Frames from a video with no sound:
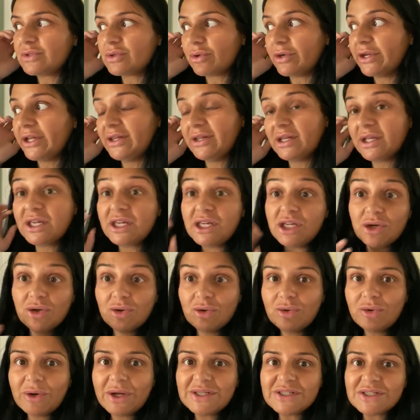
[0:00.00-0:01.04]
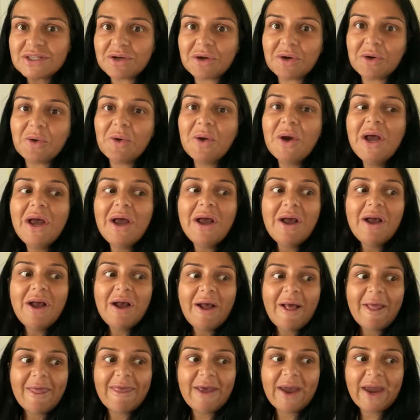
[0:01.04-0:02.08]
already in the queue. And so
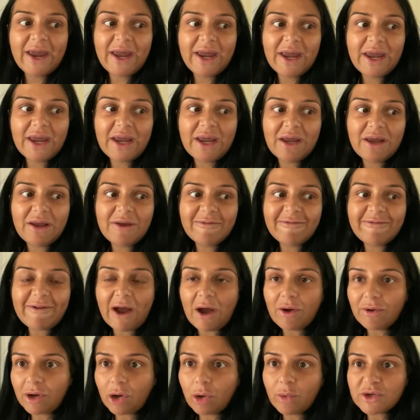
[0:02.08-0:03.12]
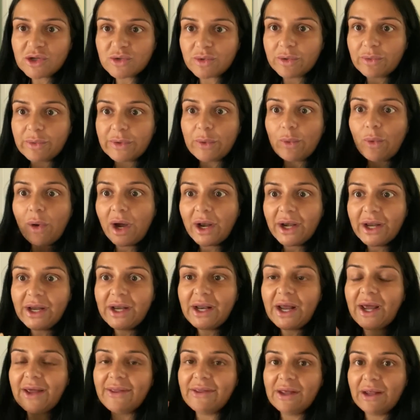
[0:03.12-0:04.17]
they found out which one we wanted
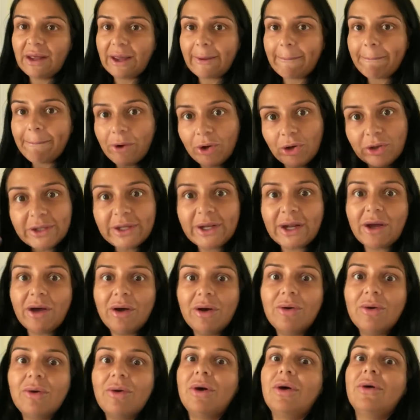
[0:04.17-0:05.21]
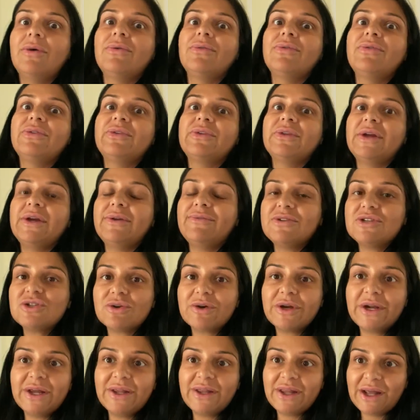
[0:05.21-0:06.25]
and they like pulled it out of the
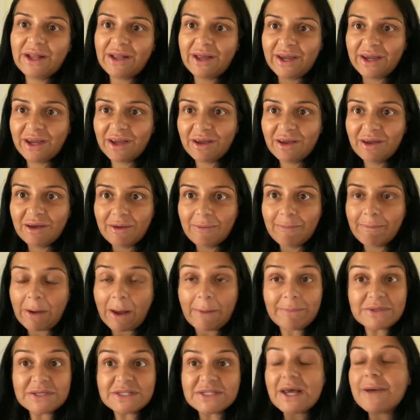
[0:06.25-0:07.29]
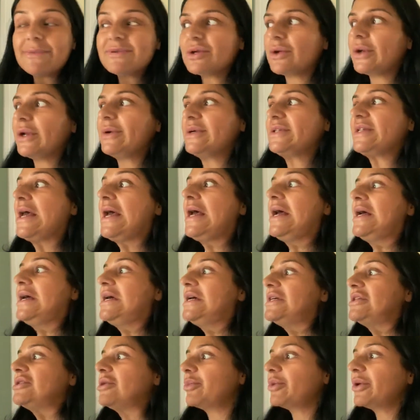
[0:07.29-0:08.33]
inventory and they like bumped us up. So anyways,
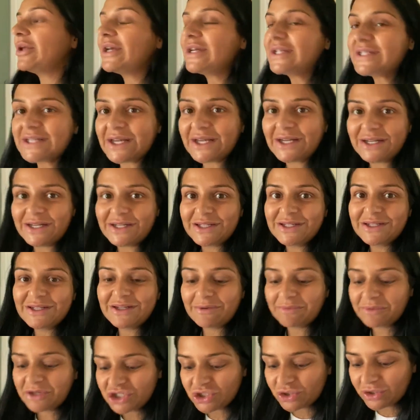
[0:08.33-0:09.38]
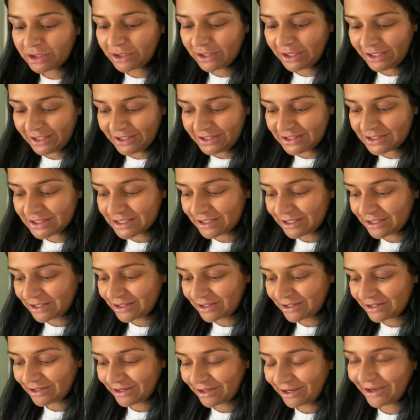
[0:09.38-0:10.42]
so I'm really excited. I'm gonna show you guys.
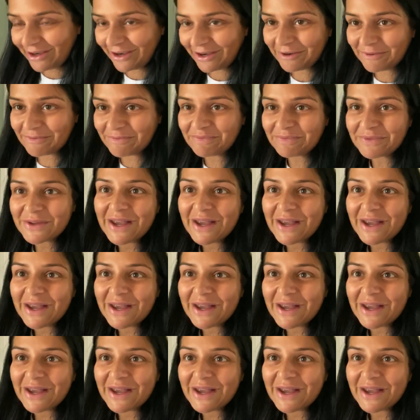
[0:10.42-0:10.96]
I'm